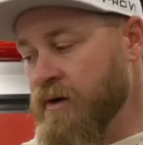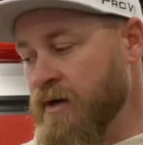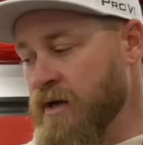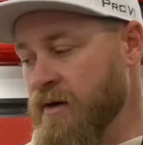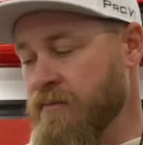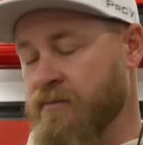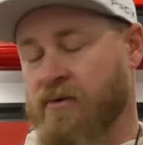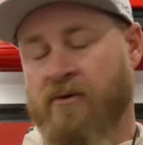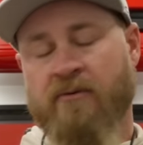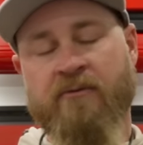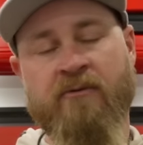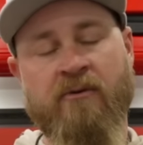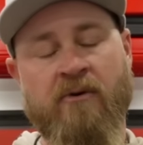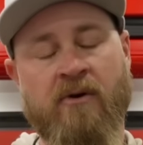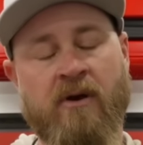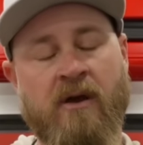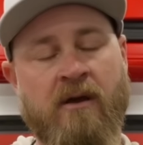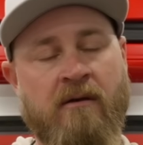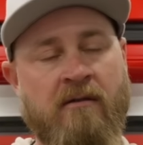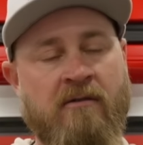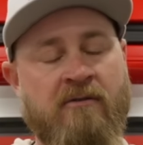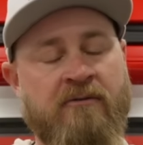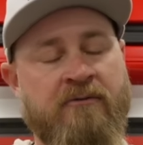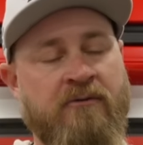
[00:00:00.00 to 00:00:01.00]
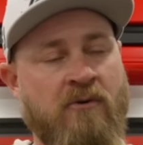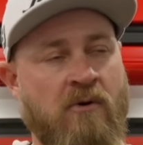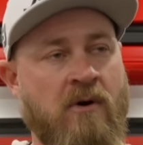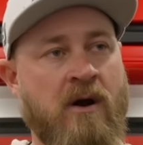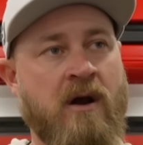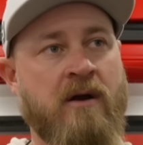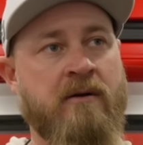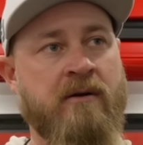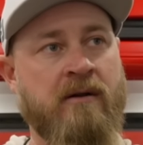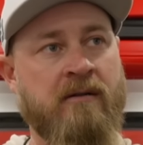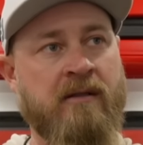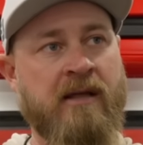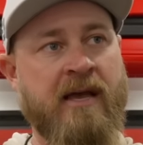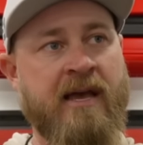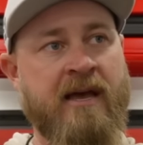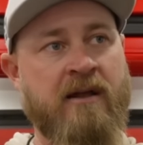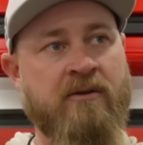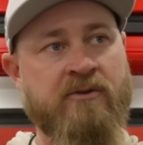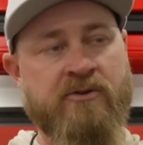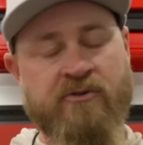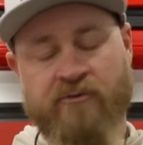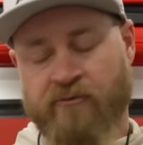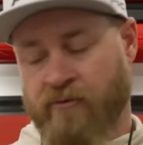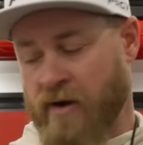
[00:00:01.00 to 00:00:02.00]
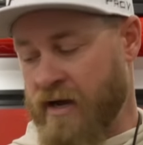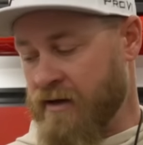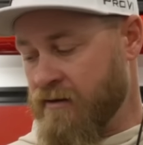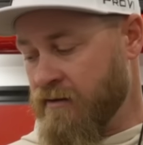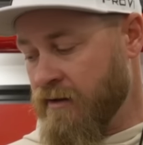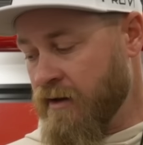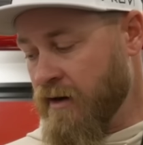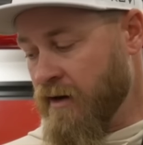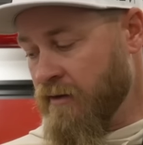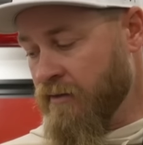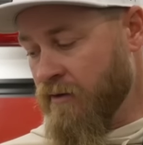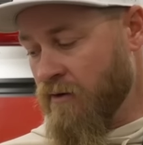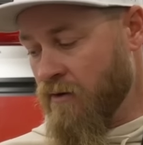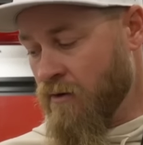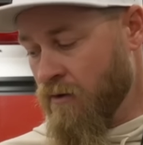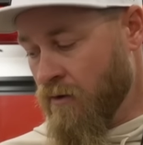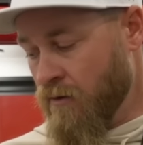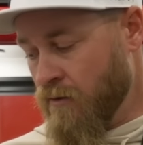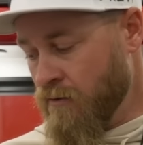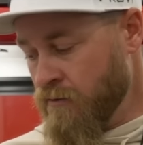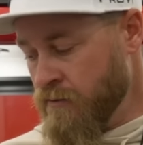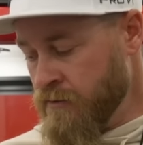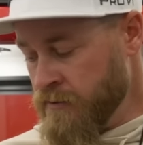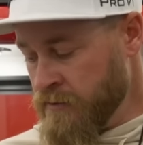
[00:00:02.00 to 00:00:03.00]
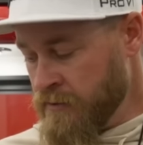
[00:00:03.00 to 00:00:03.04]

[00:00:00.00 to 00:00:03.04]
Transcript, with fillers: number for his four iron to land directly on the hole.